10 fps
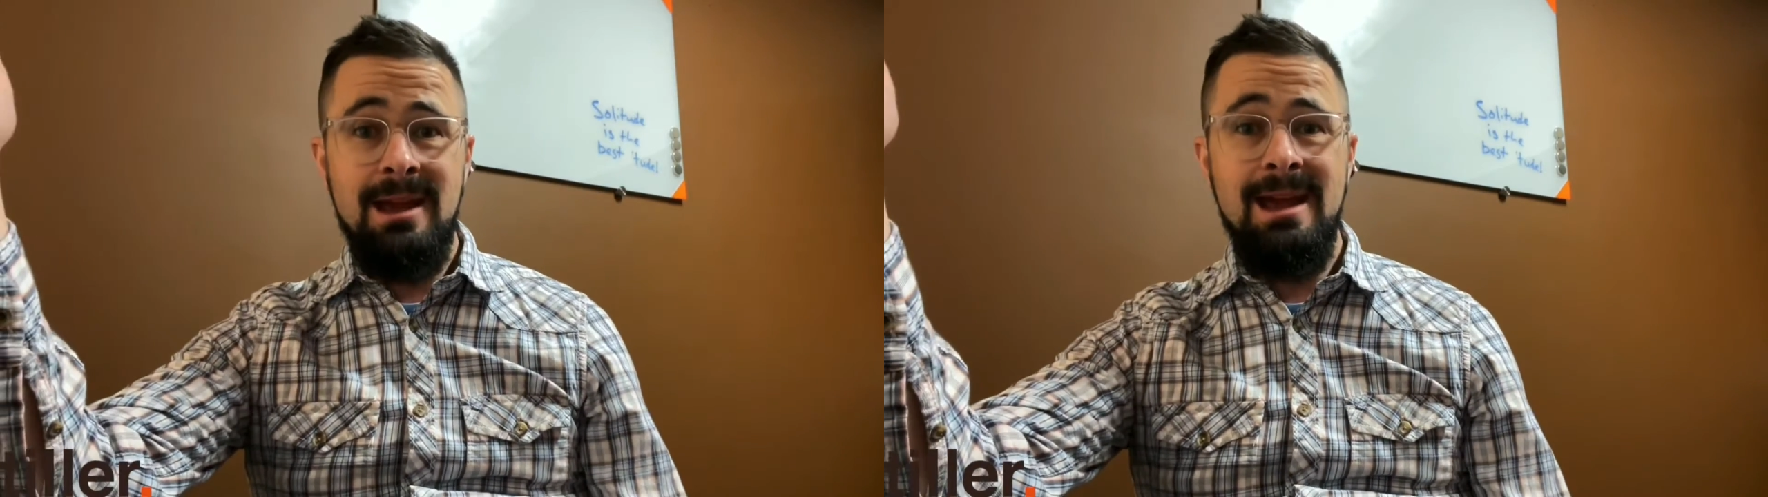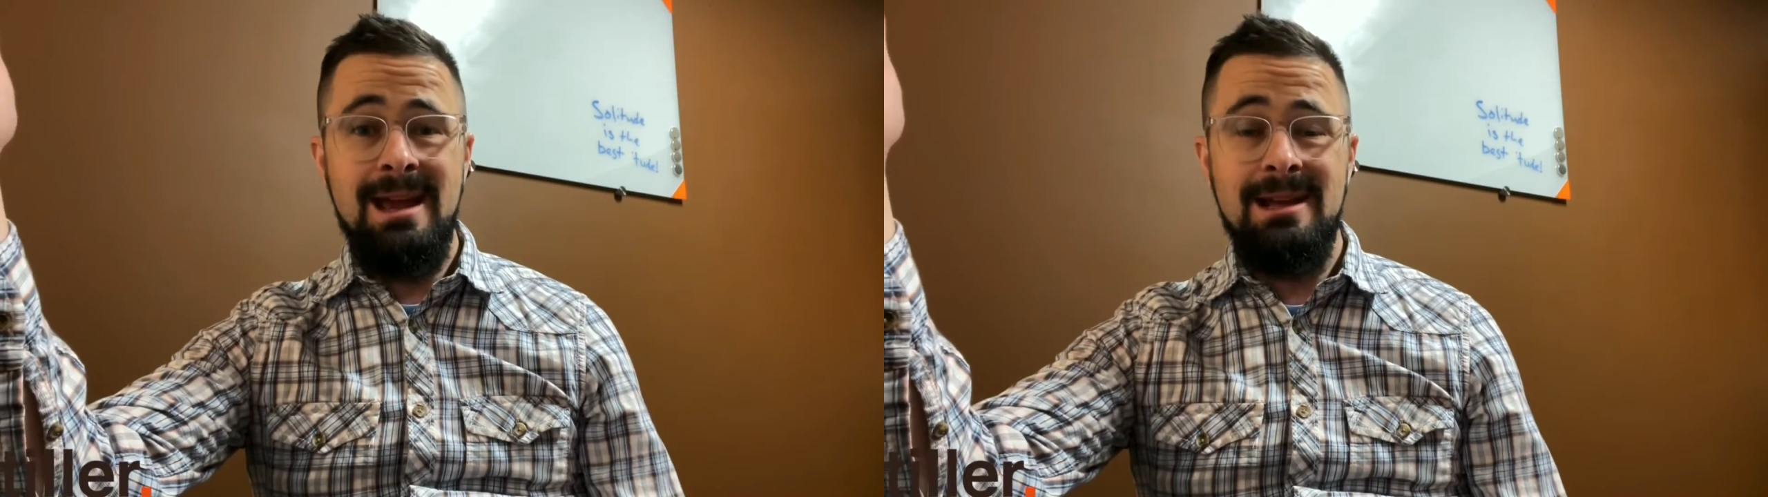
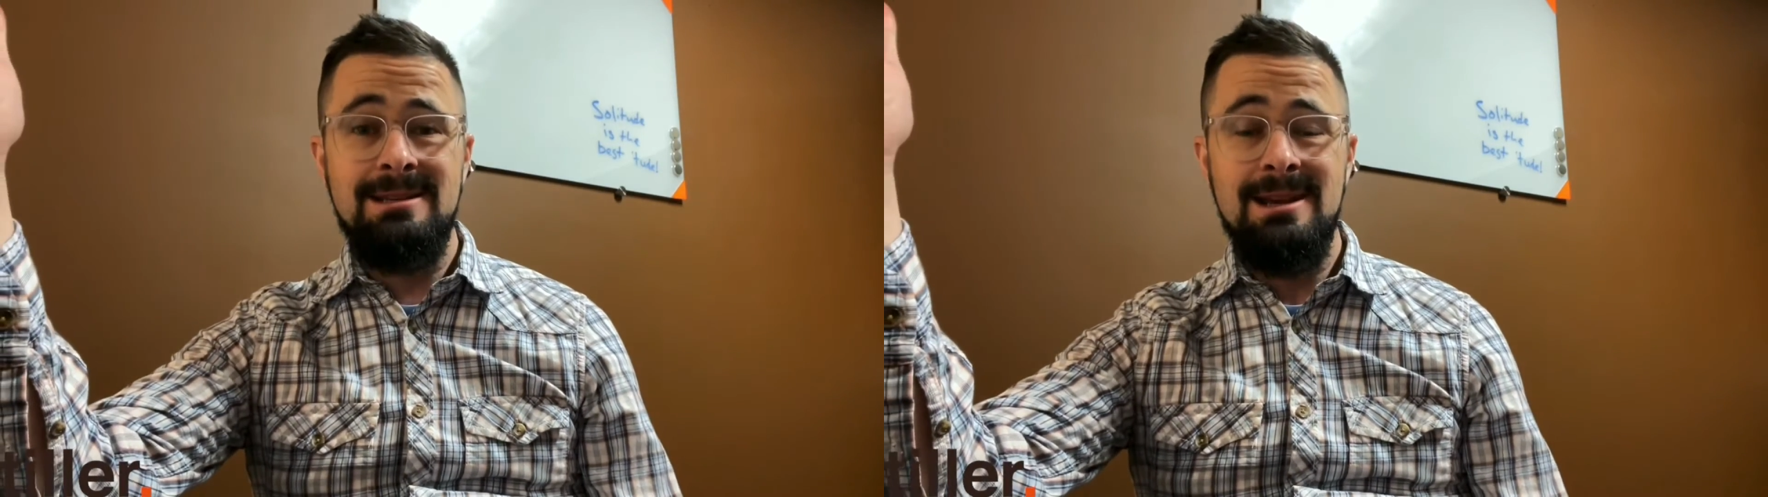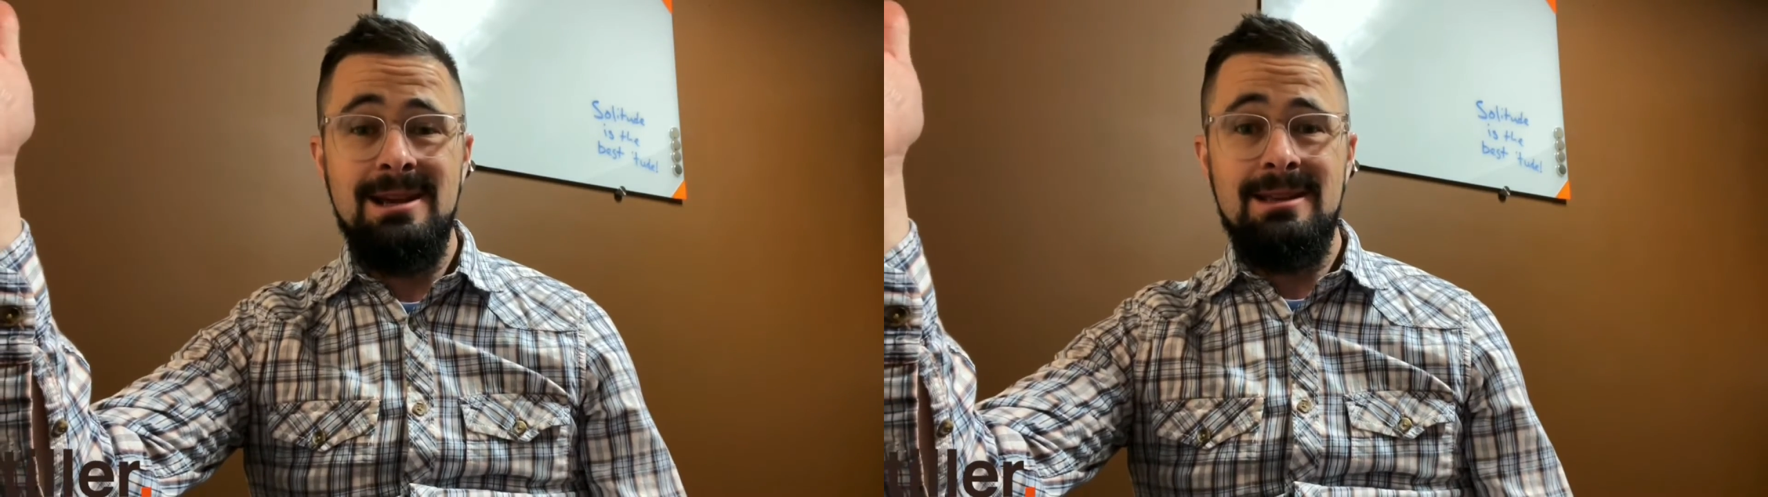And
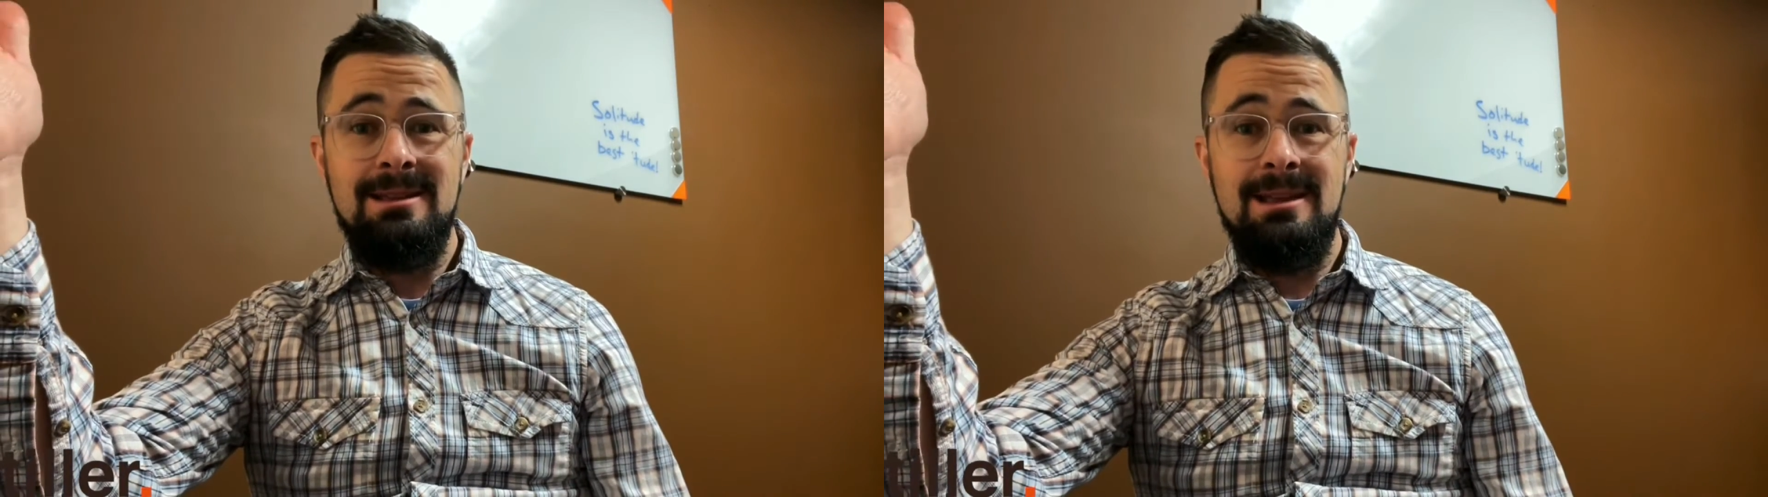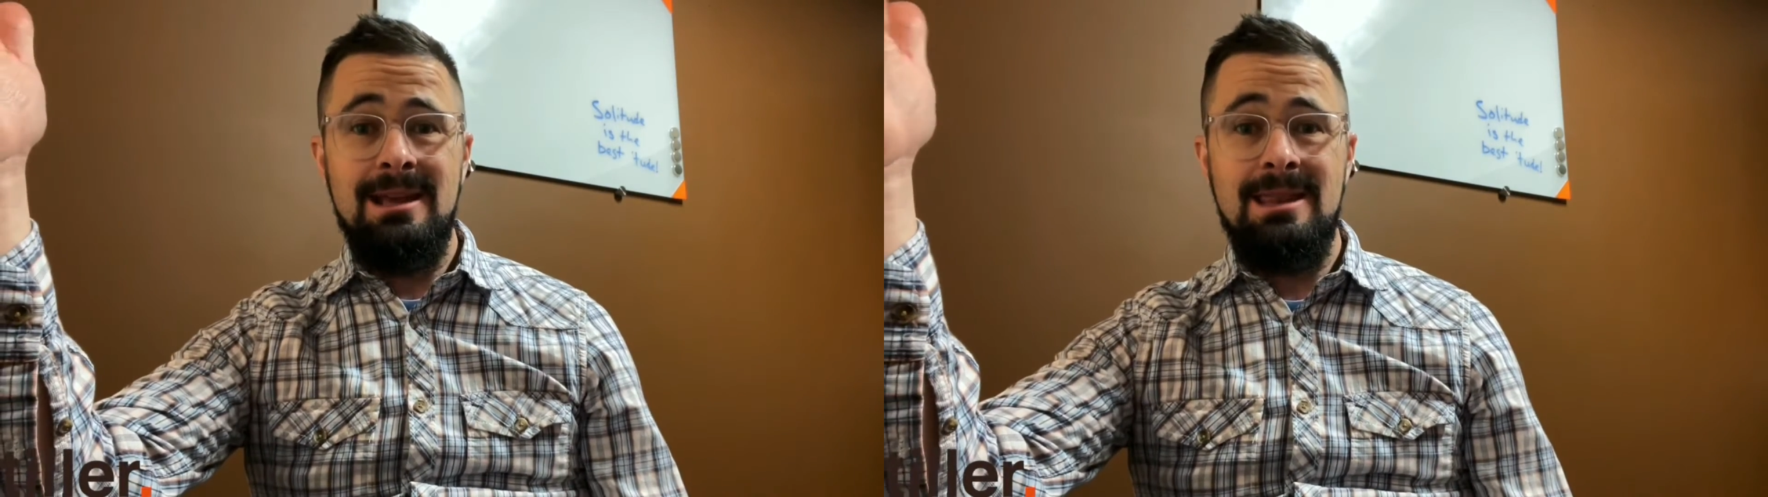
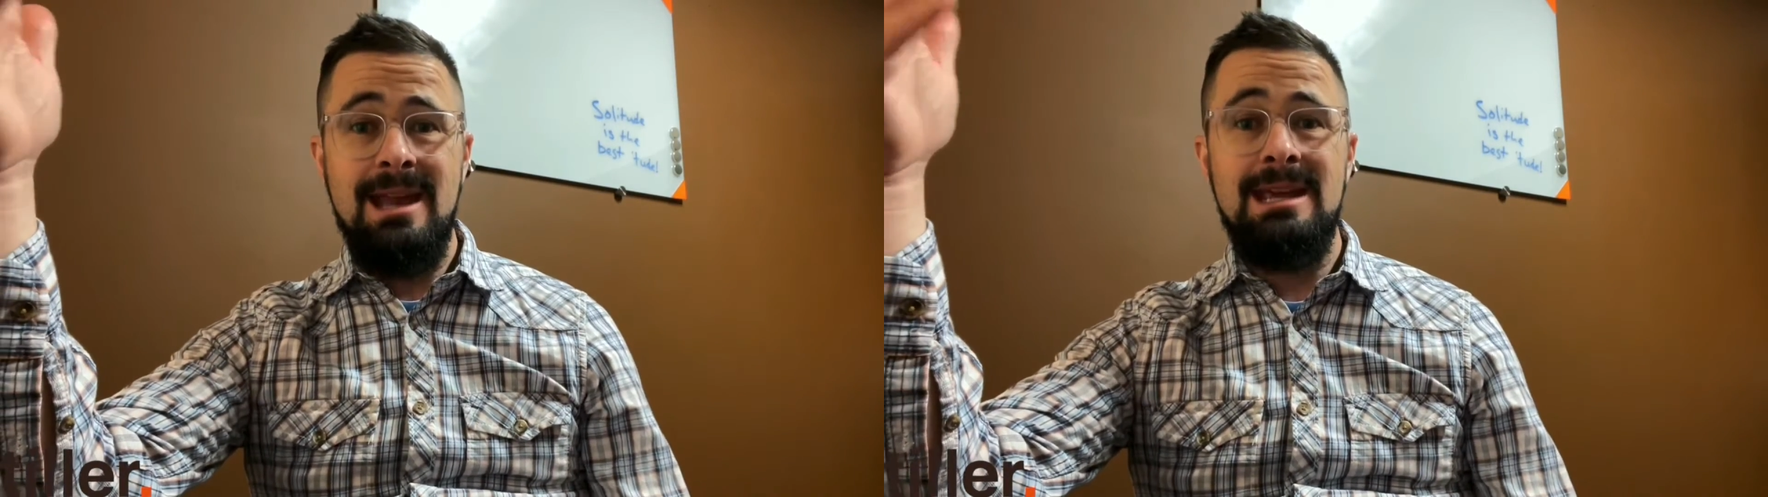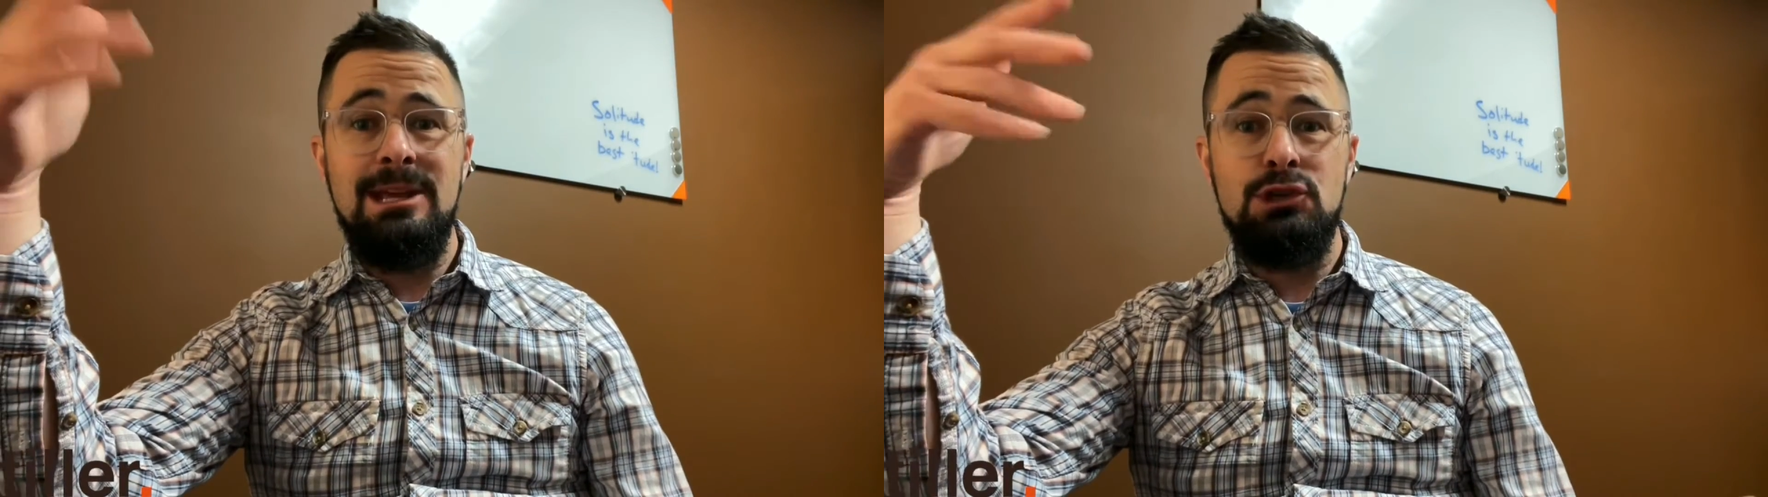then he